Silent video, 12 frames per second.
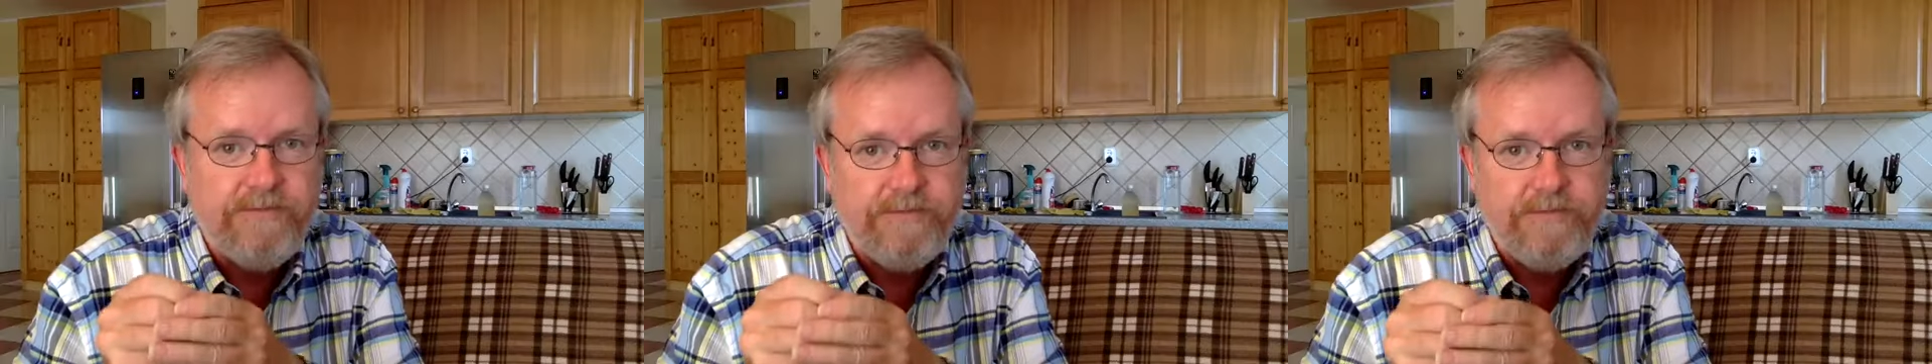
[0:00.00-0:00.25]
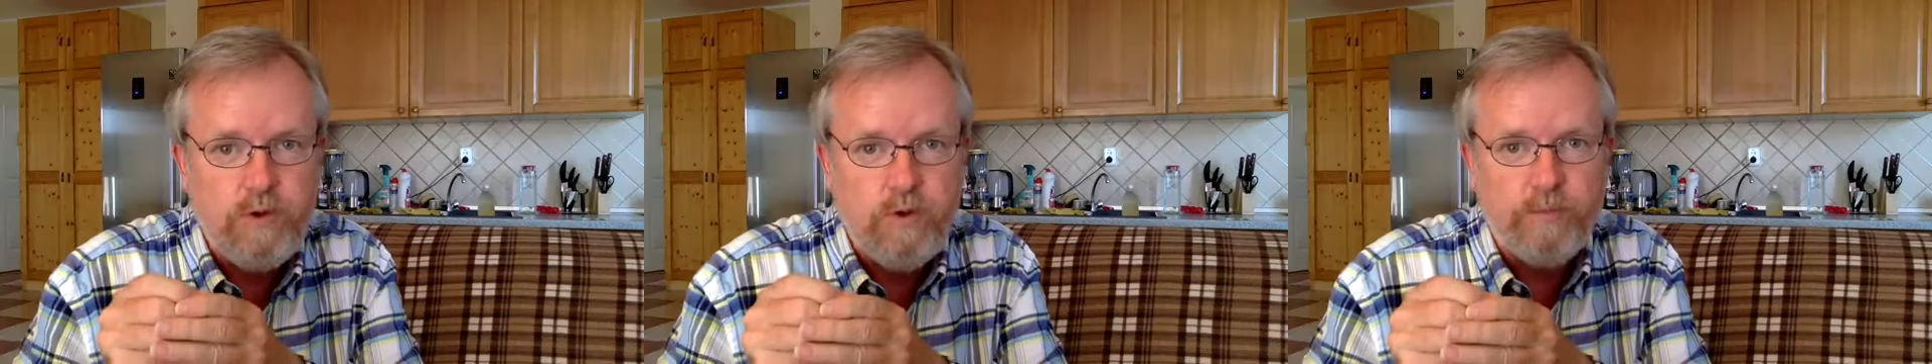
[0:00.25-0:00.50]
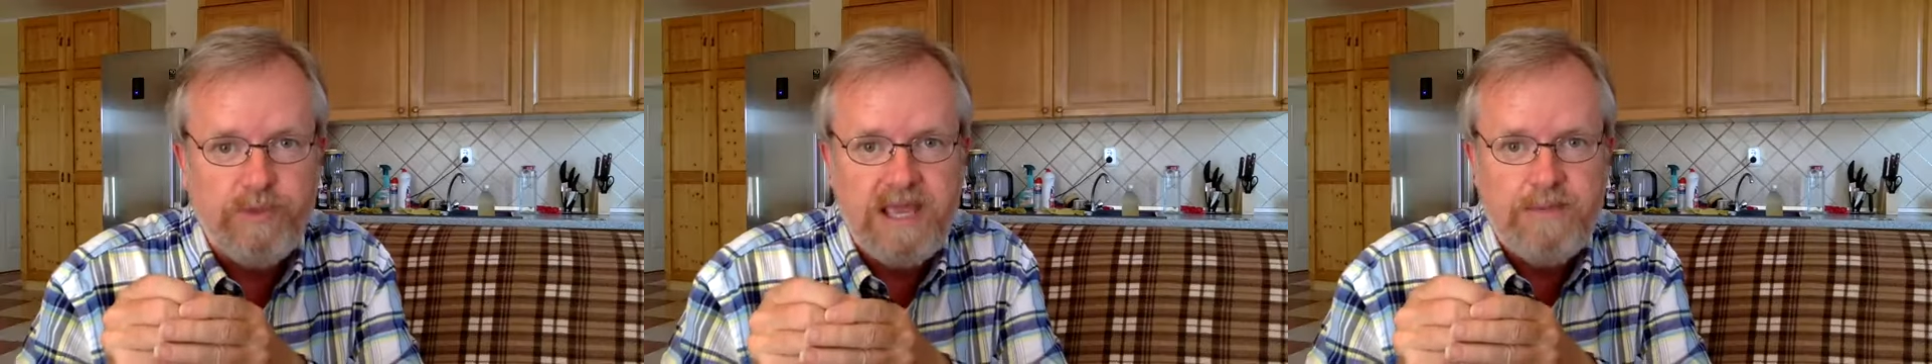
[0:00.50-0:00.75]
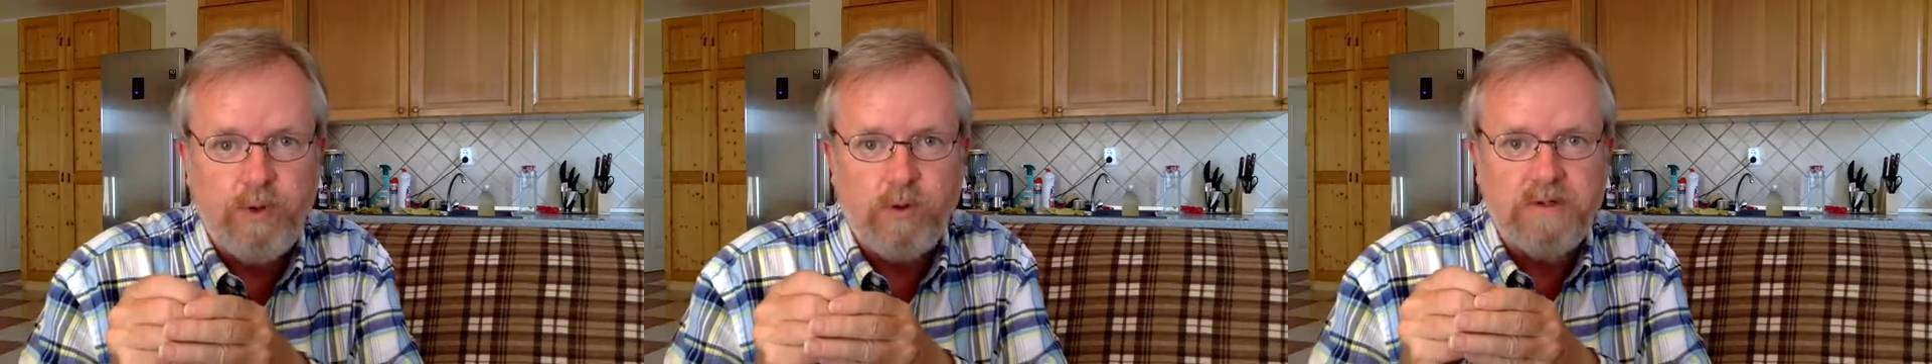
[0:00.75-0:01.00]
few
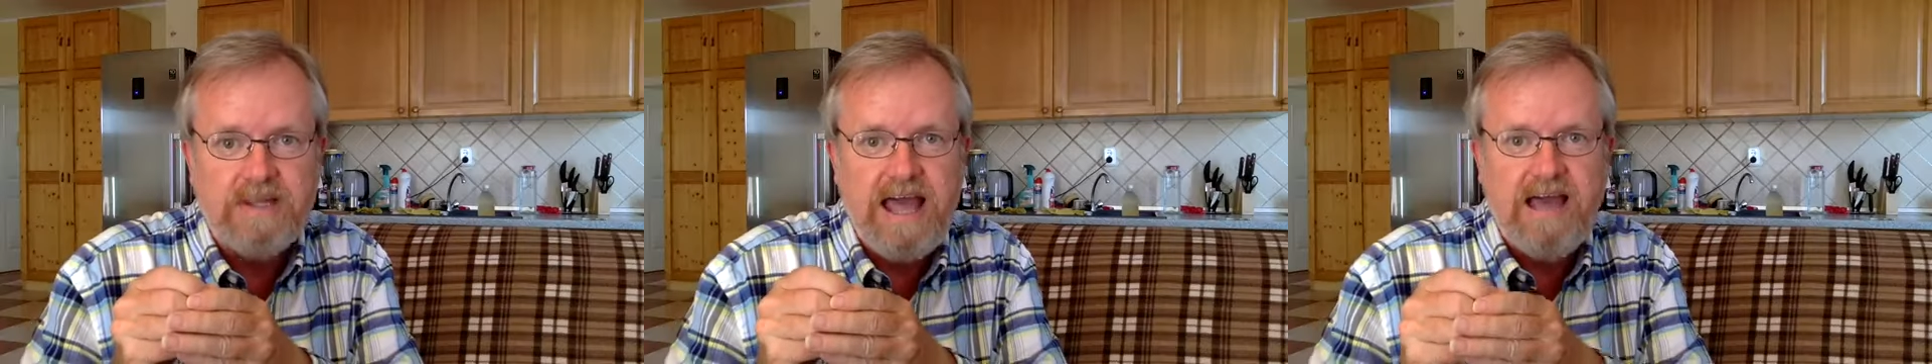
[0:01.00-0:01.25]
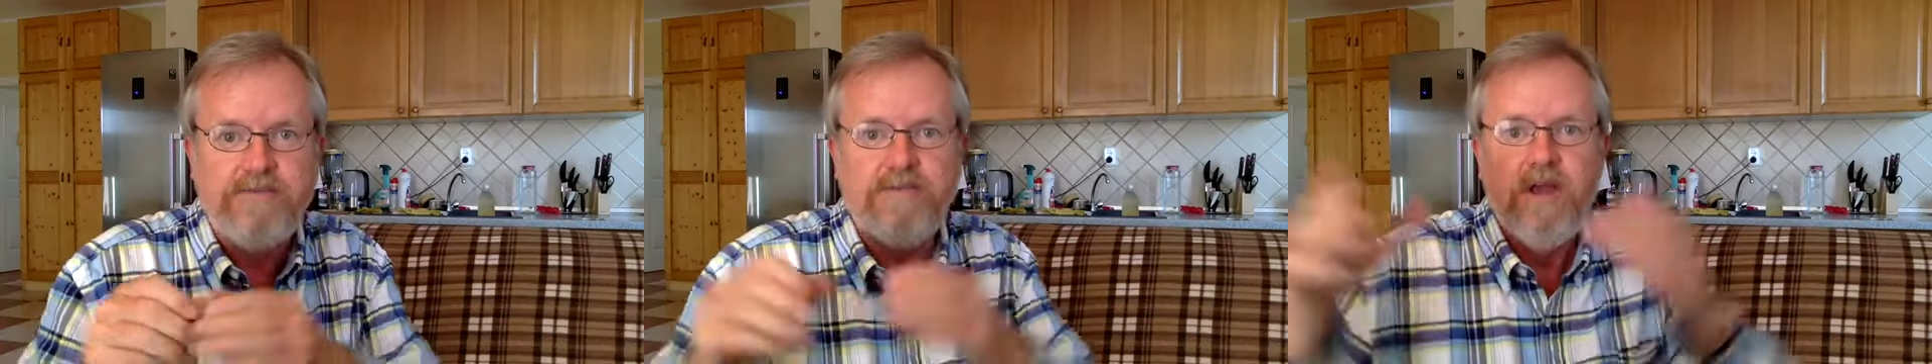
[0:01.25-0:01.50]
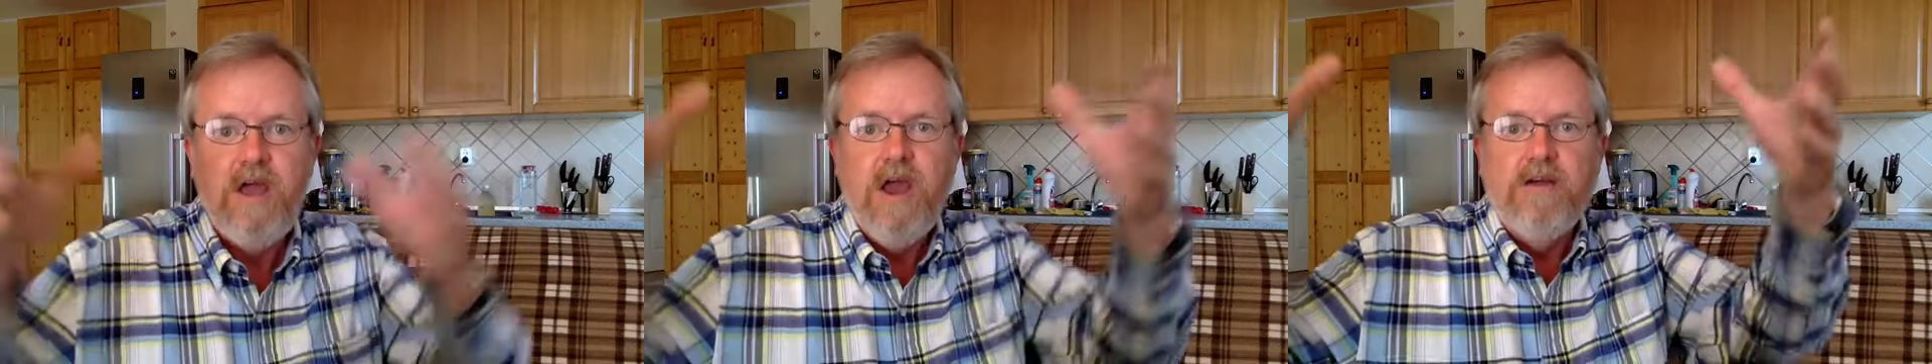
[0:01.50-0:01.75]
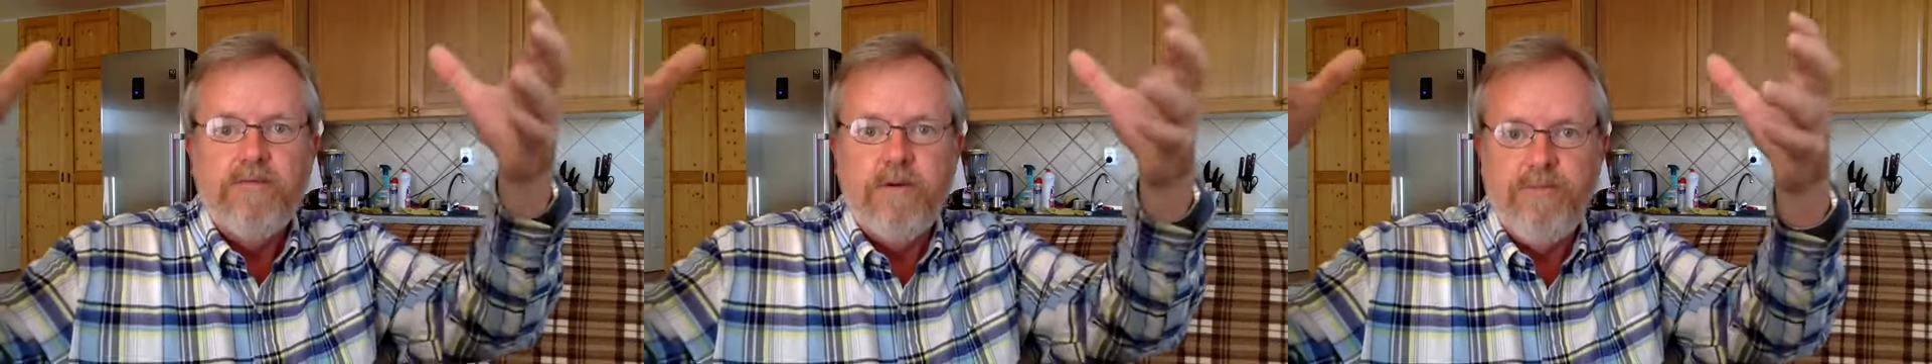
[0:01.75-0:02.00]
people left
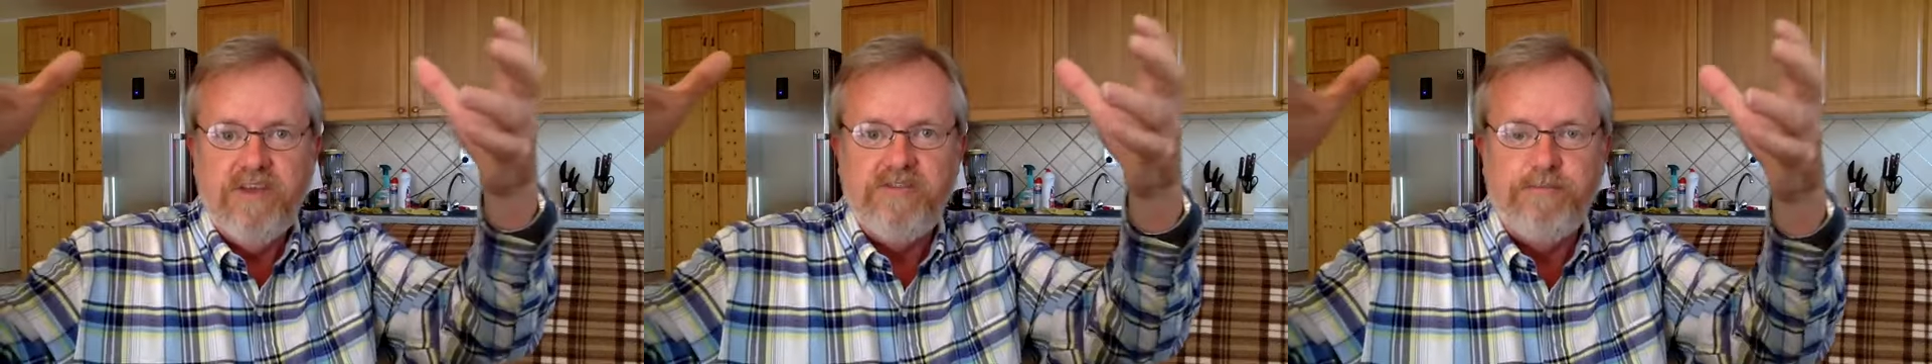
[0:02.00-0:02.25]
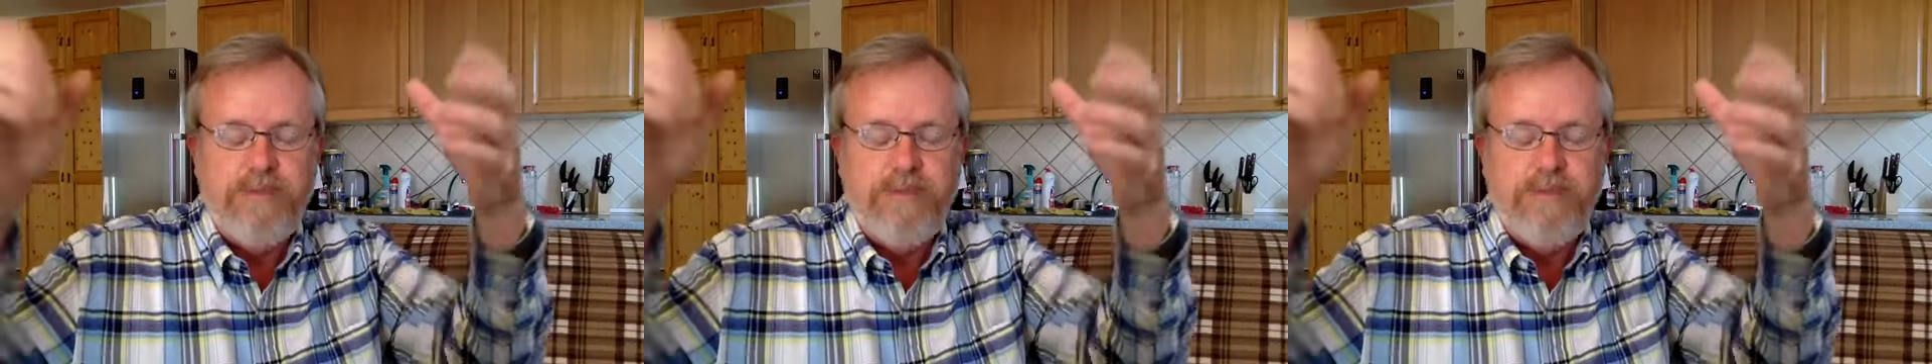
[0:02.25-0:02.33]
from this